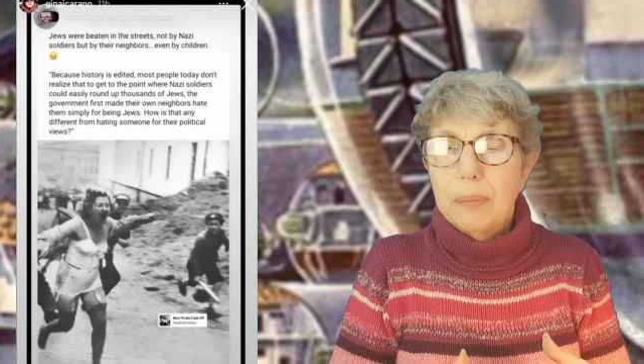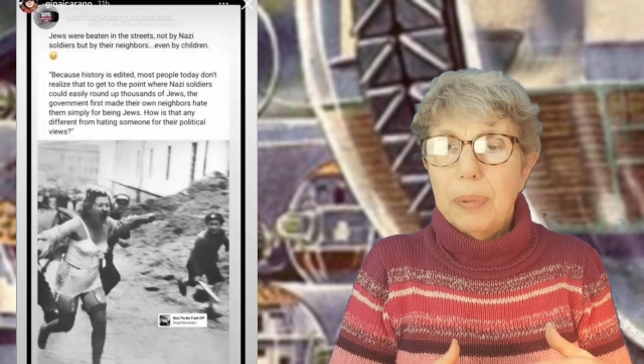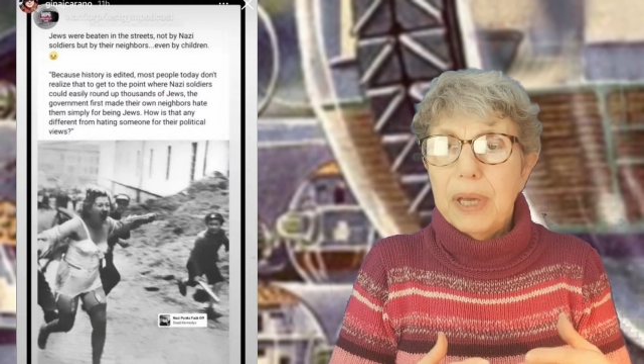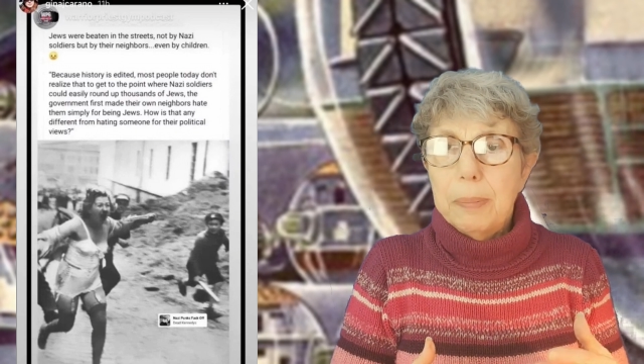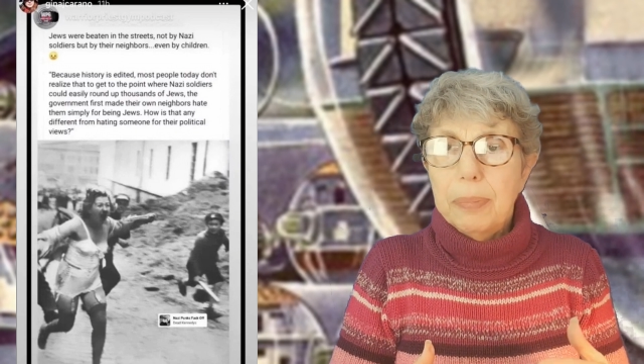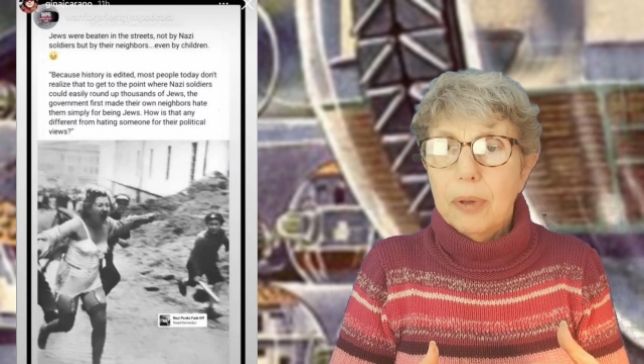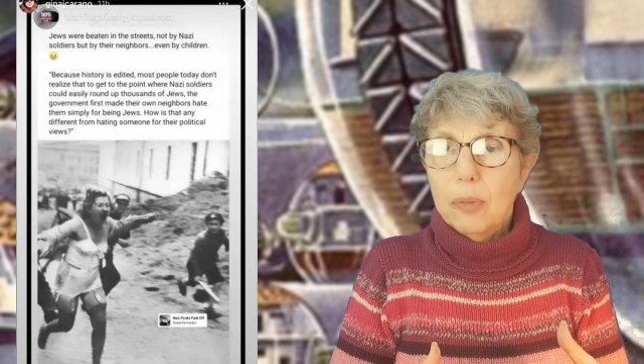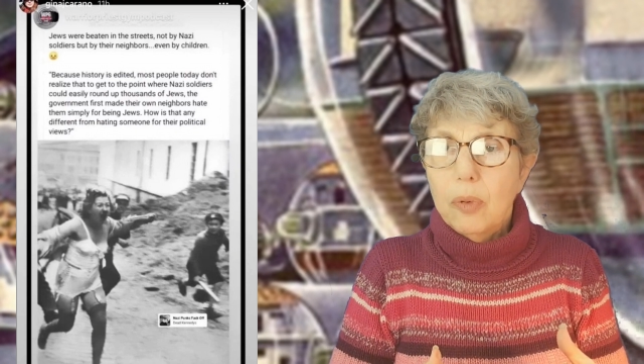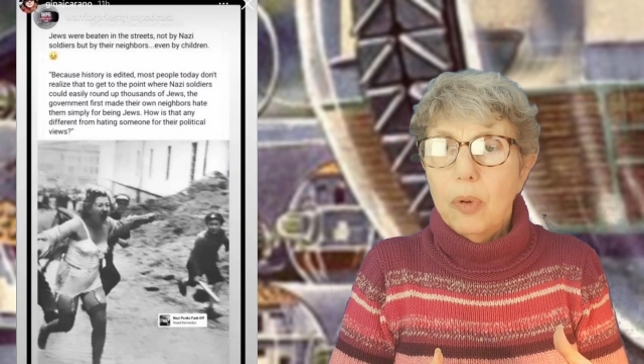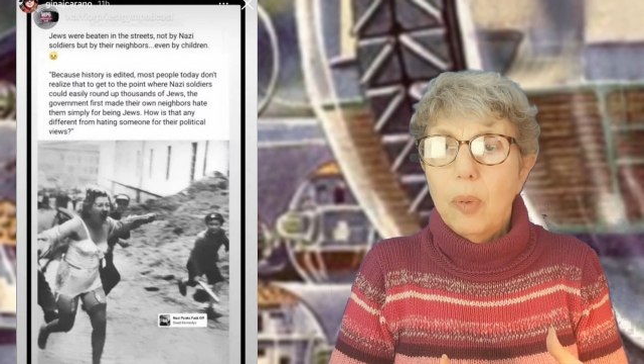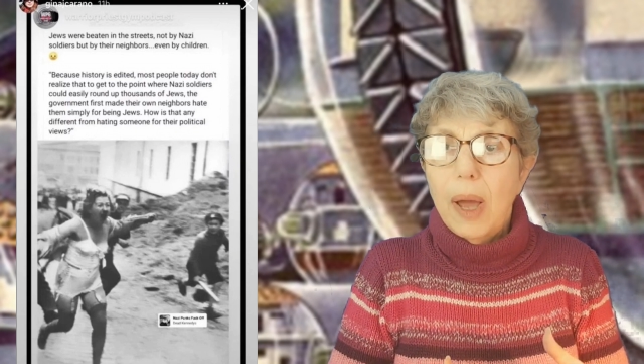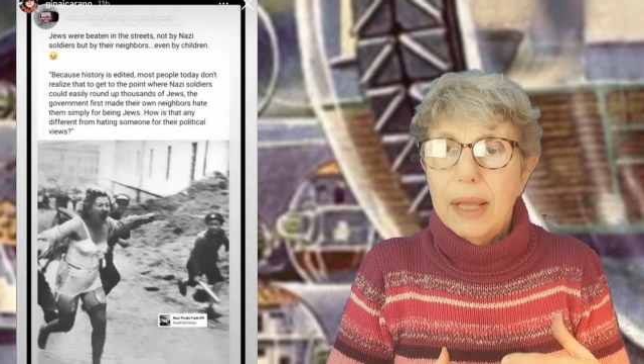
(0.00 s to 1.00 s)
people
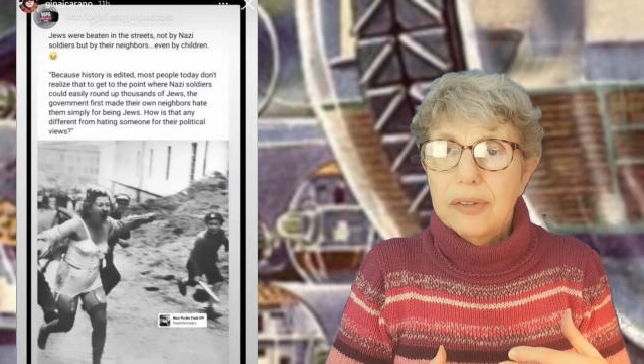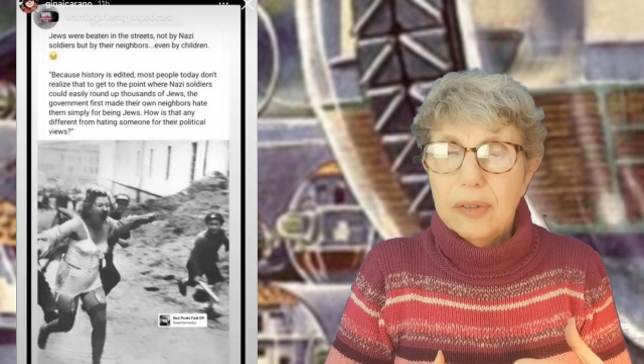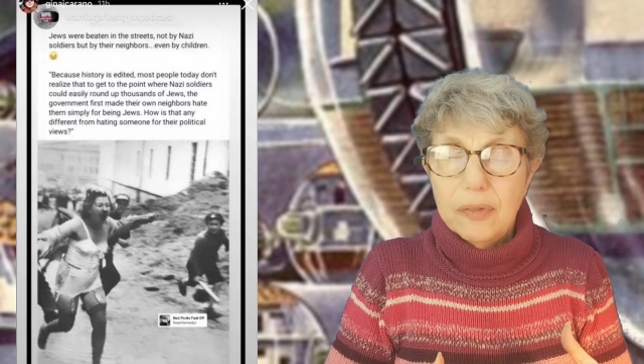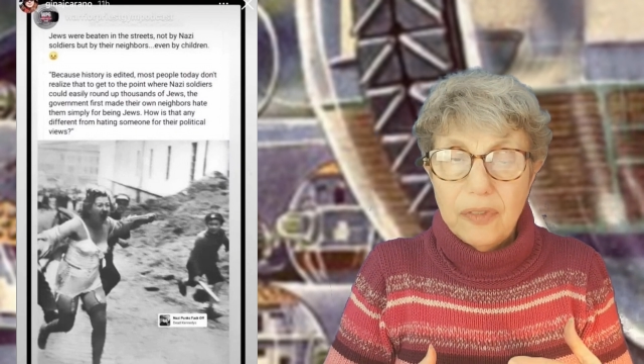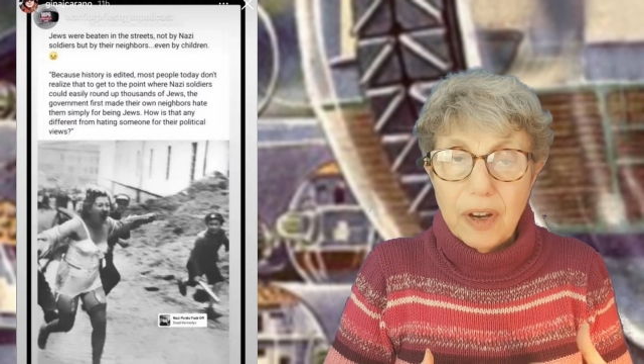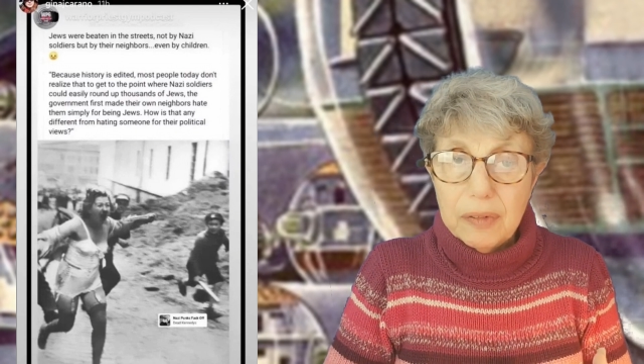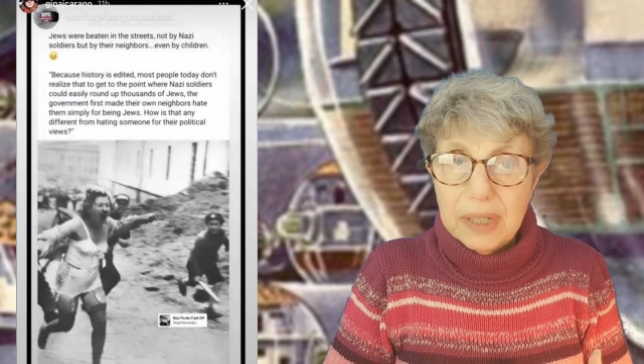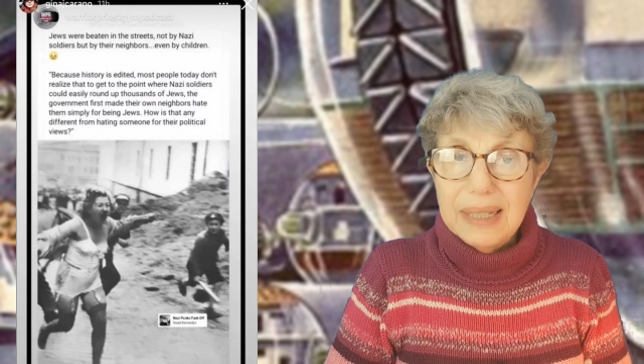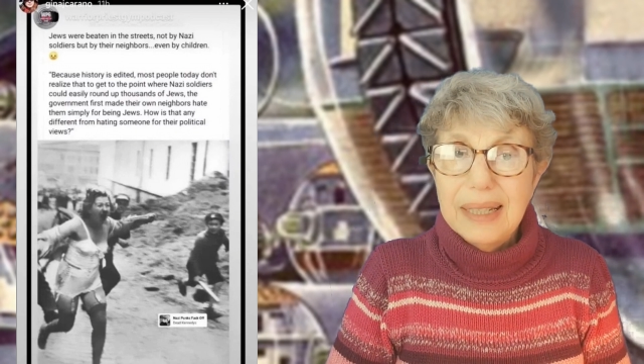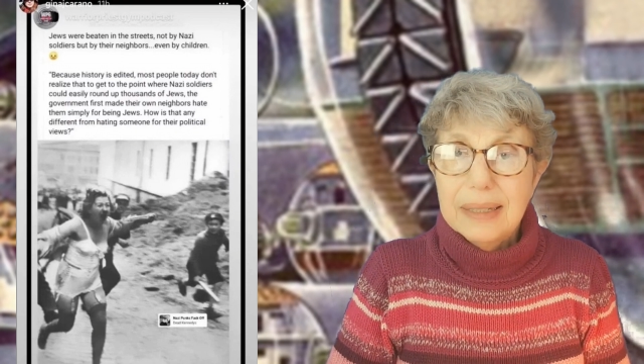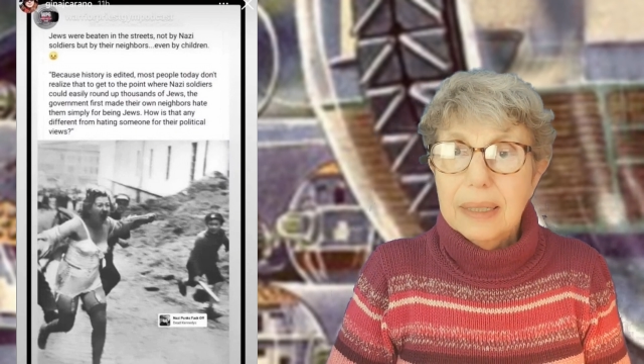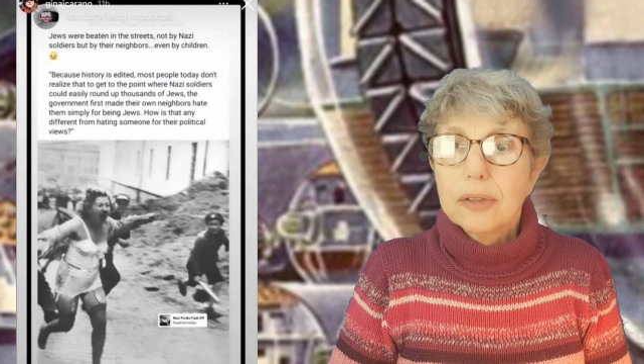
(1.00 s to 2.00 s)
who had very
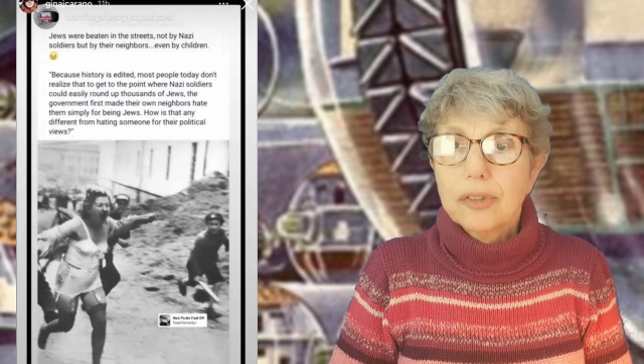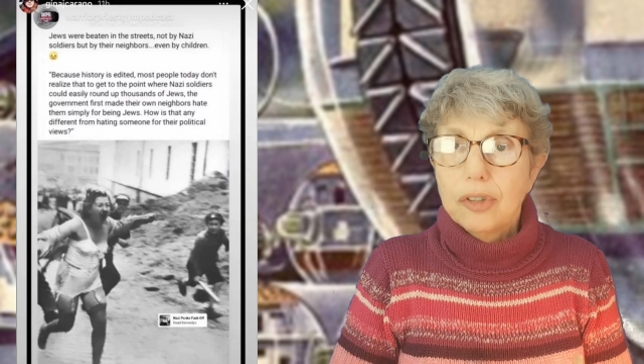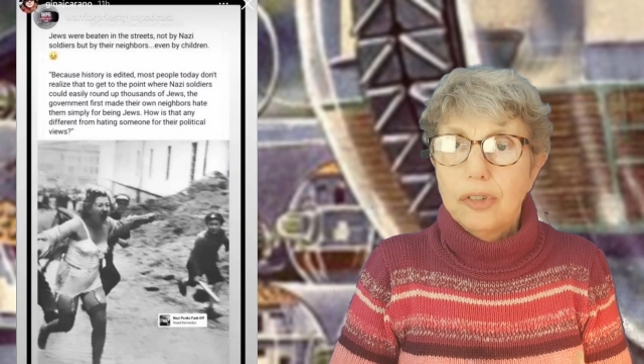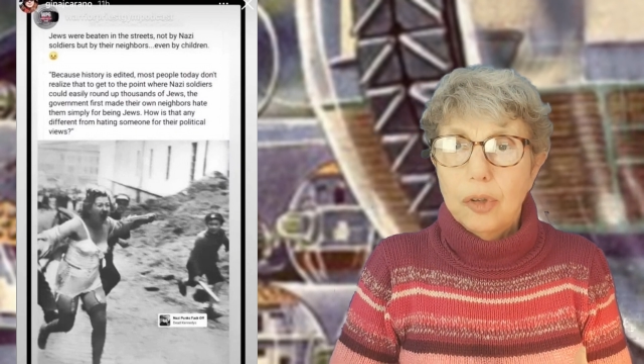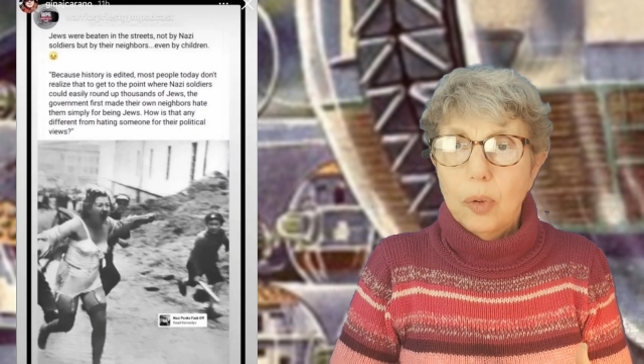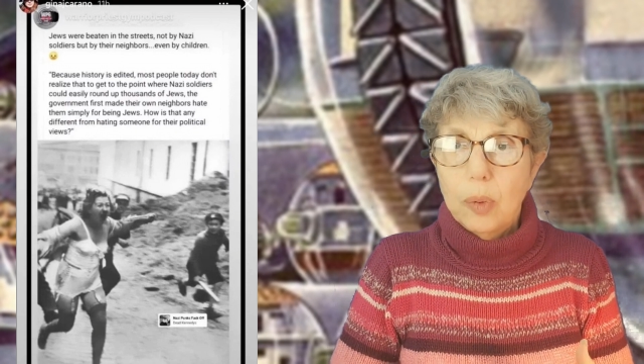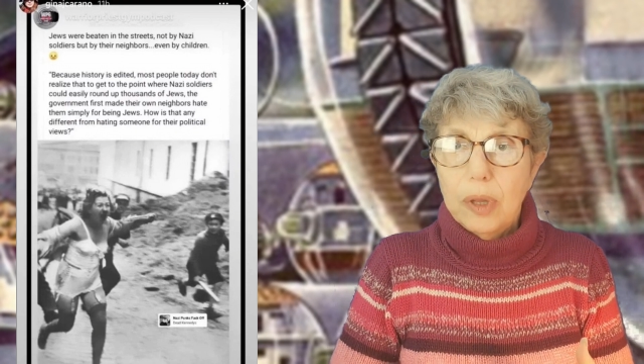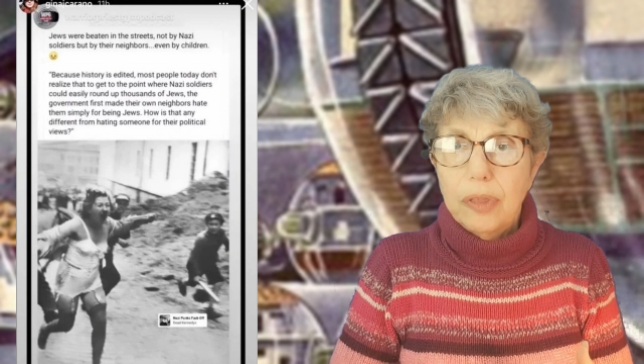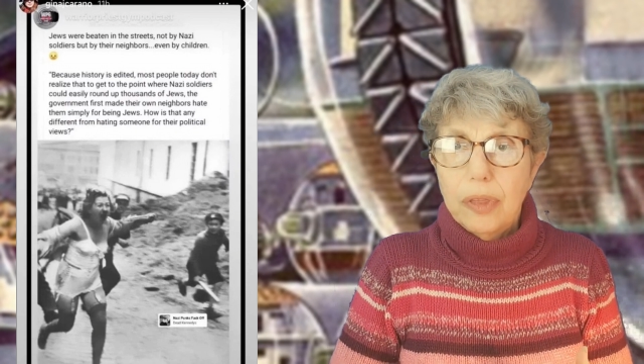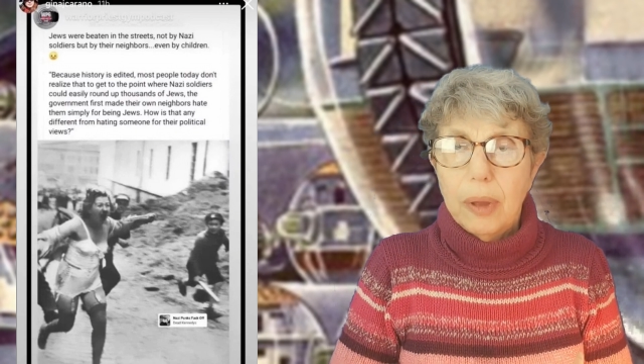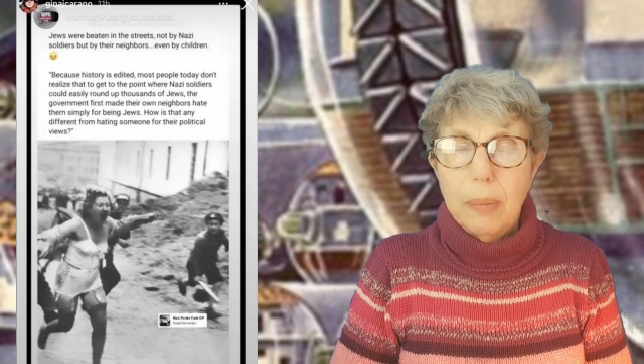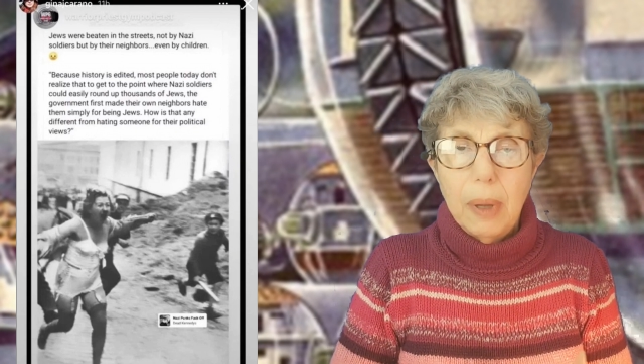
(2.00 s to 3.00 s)
little to do
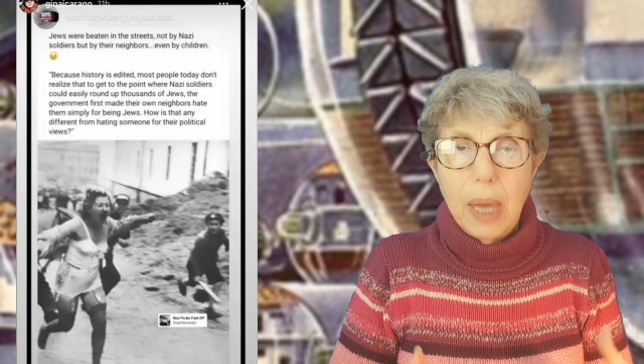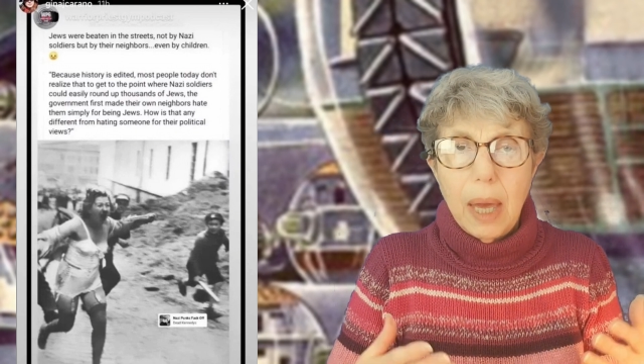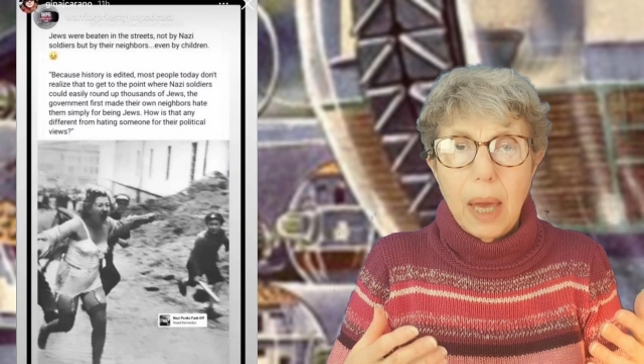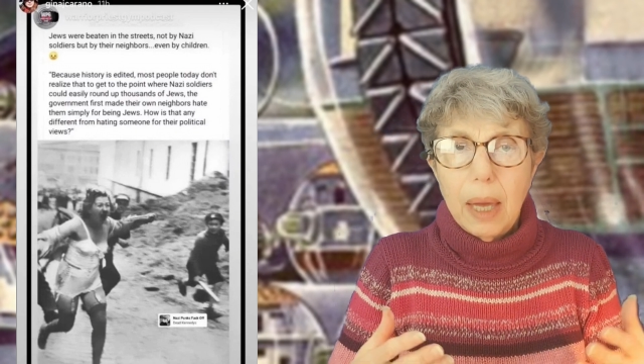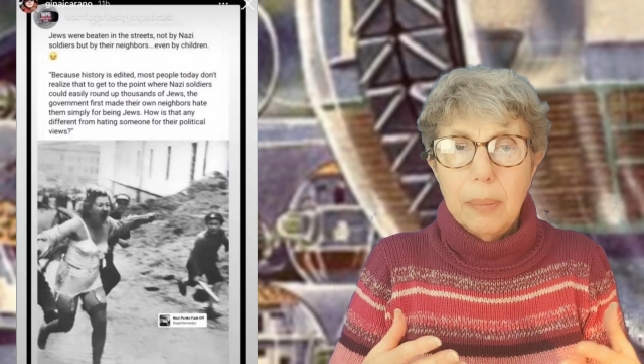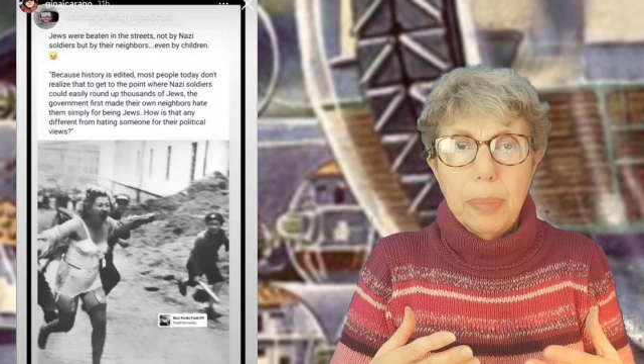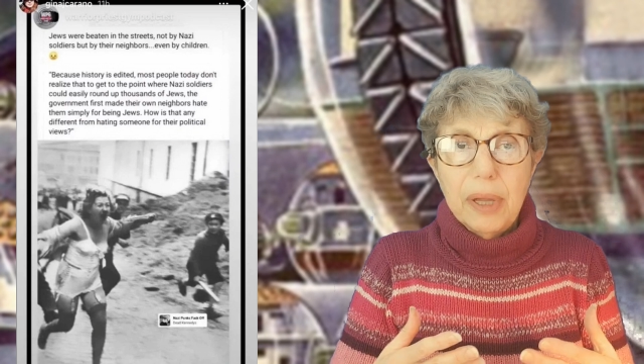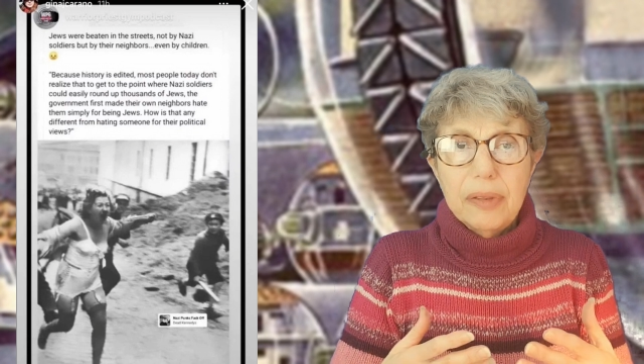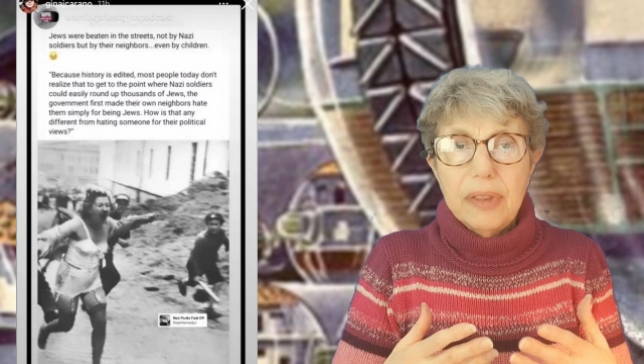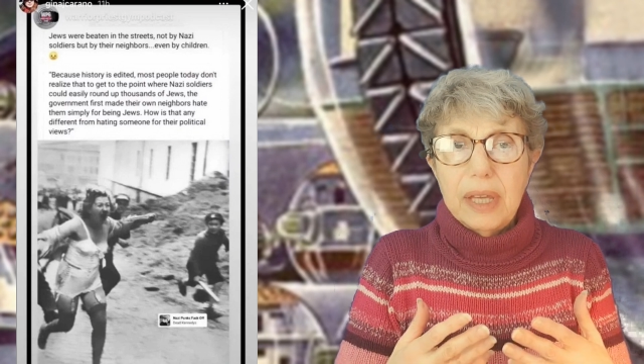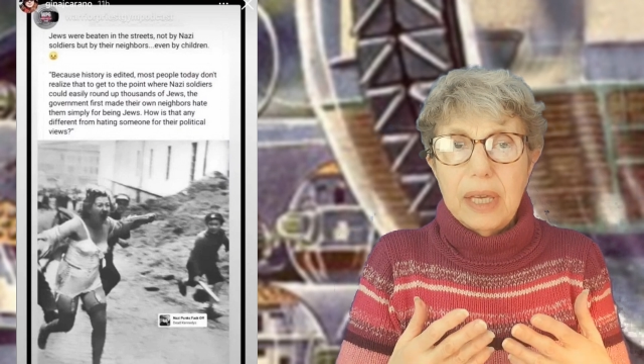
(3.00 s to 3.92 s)
with them, but